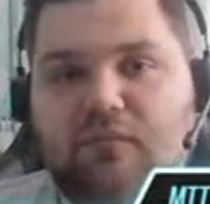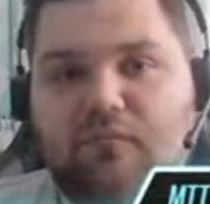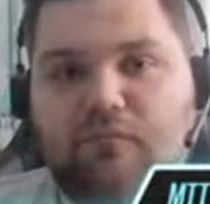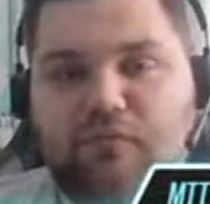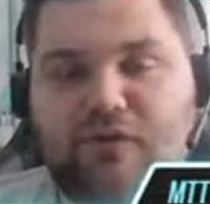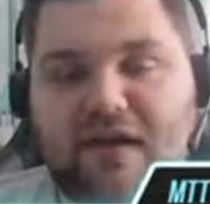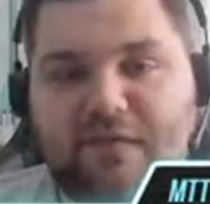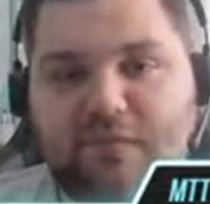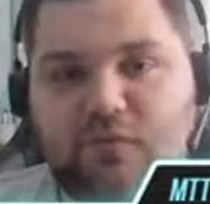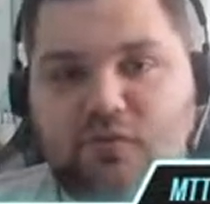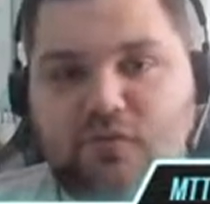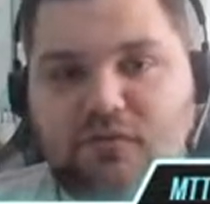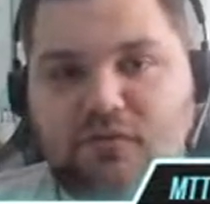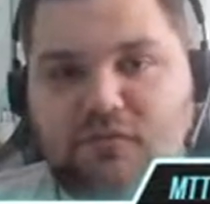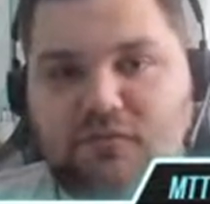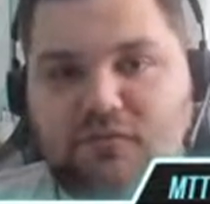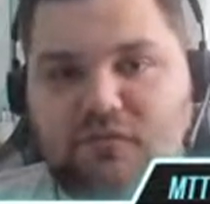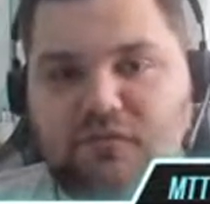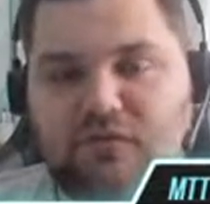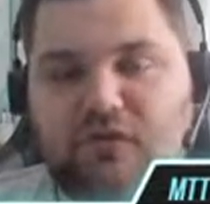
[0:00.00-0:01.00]
prize pool,
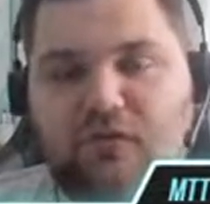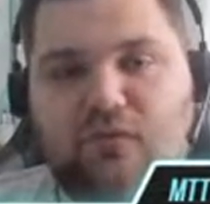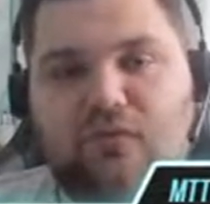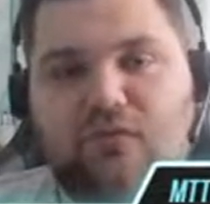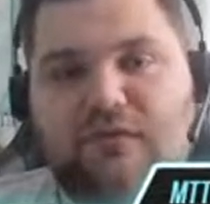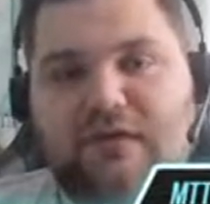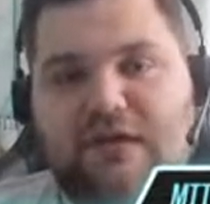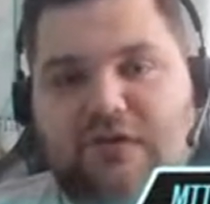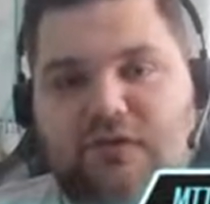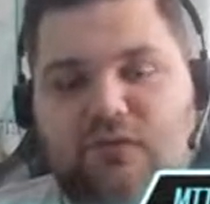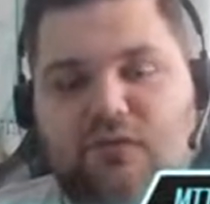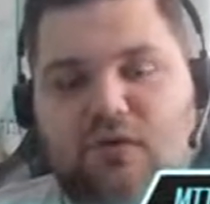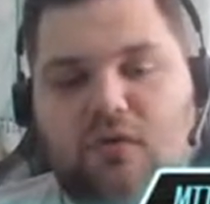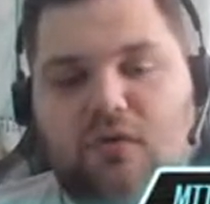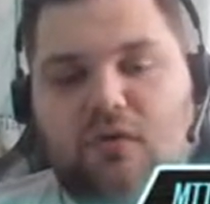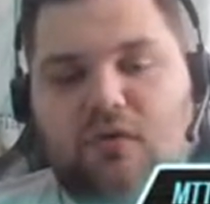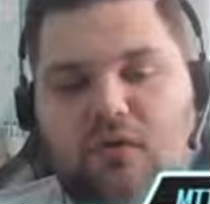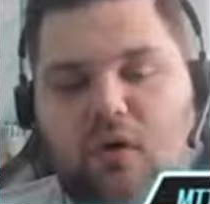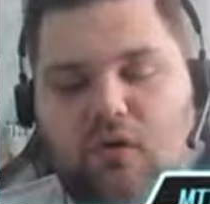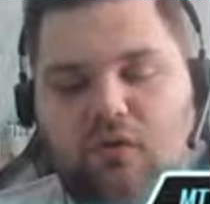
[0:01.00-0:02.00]
so that you
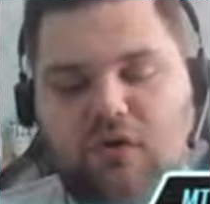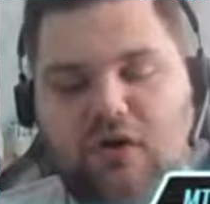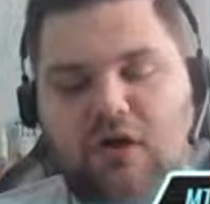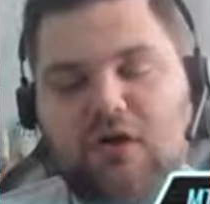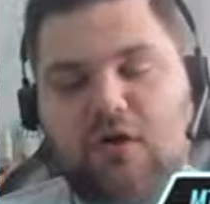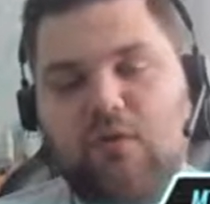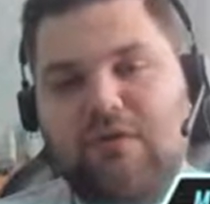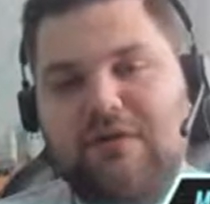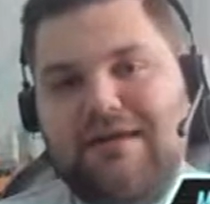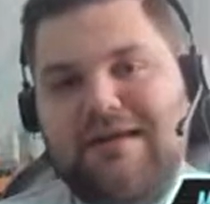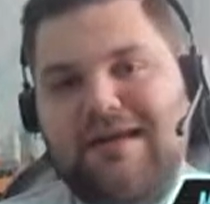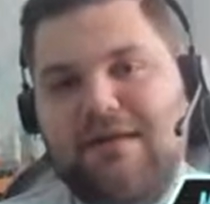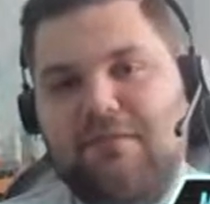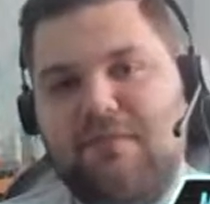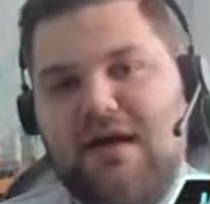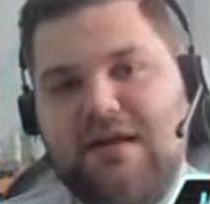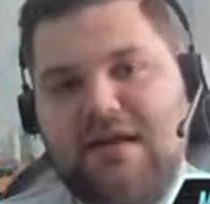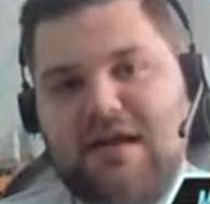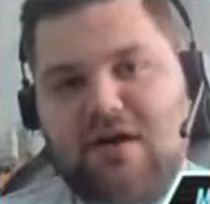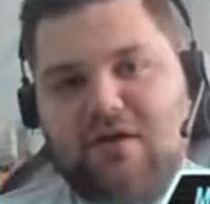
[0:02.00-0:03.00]
not only get
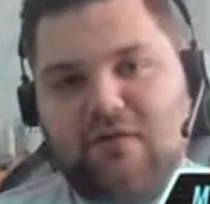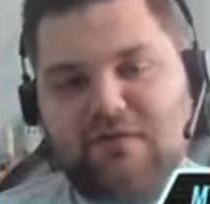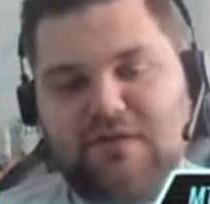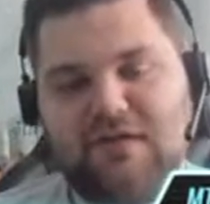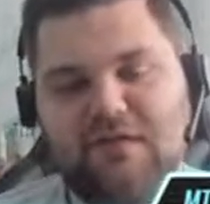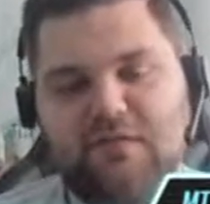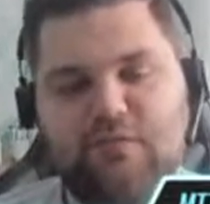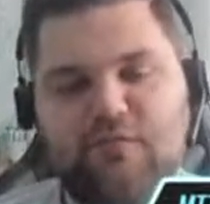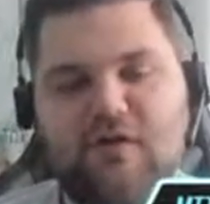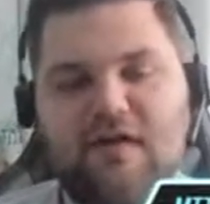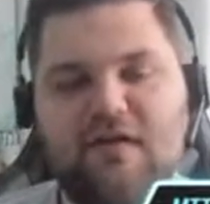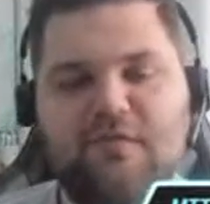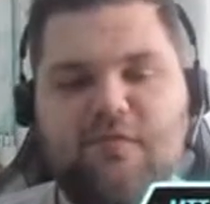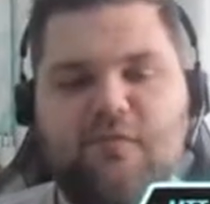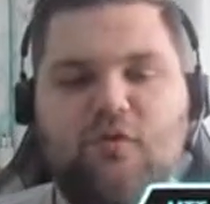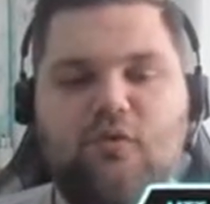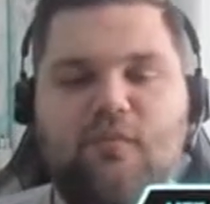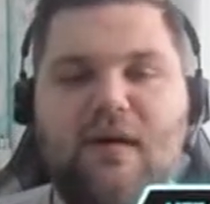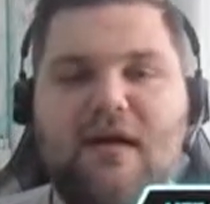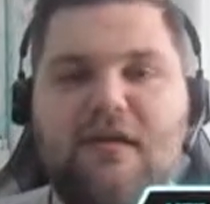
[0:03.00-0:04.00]
money out of this prize
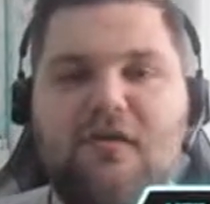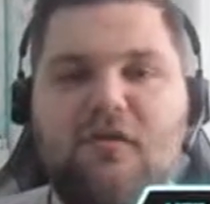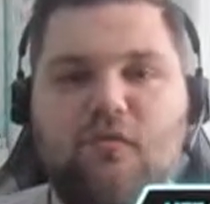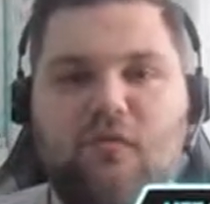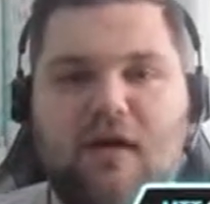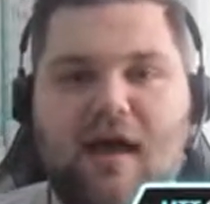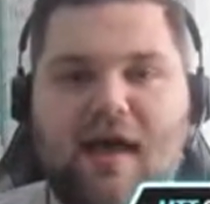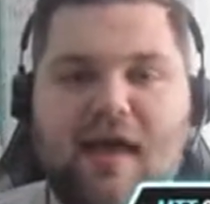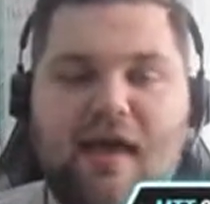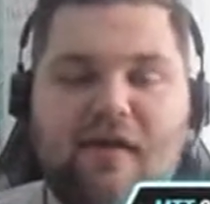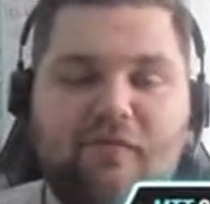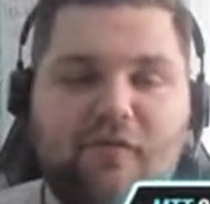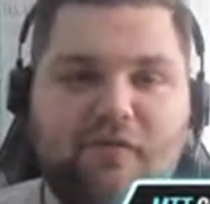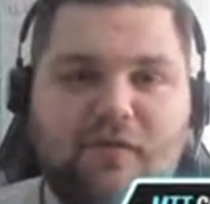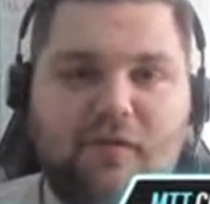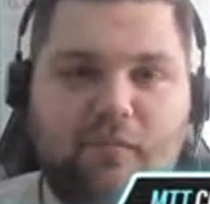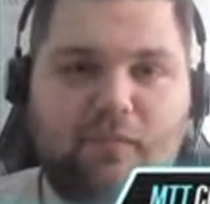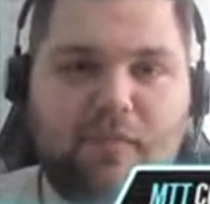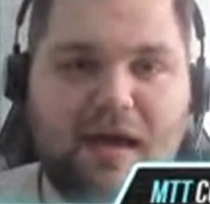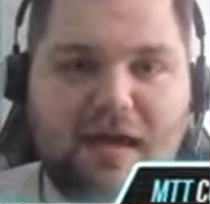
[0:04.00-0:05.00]
pool, but half of
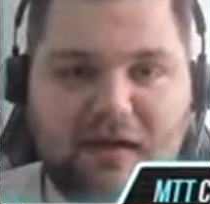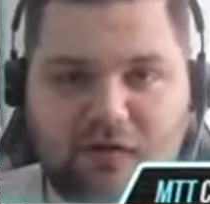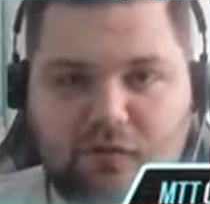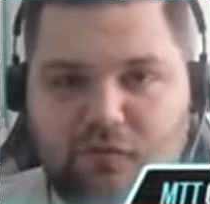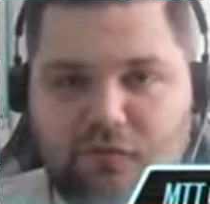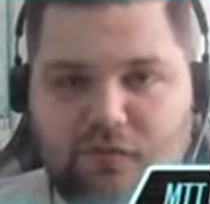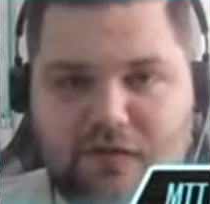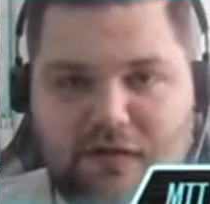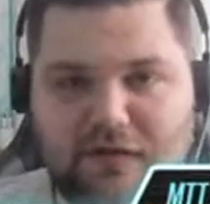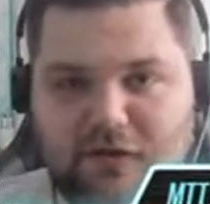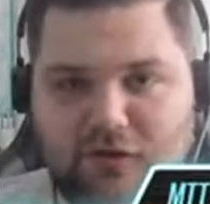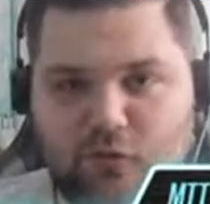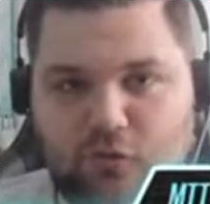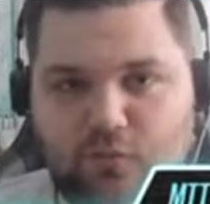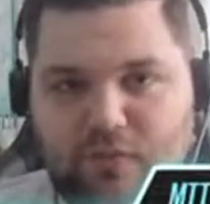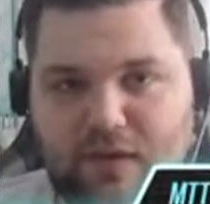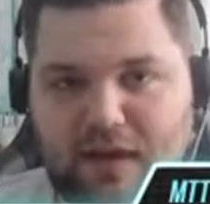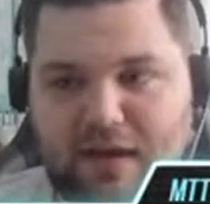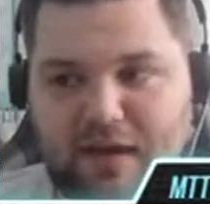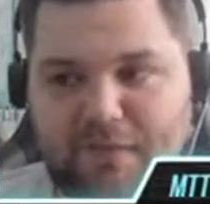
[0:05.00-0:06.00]
the buy-in fee you
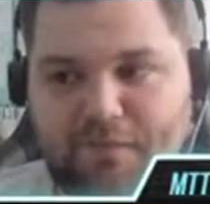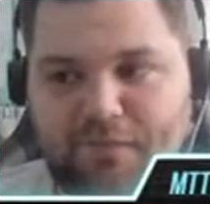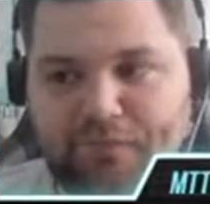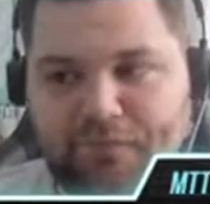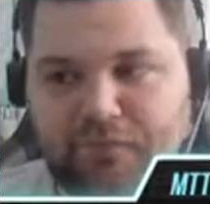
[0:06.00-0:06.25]
pay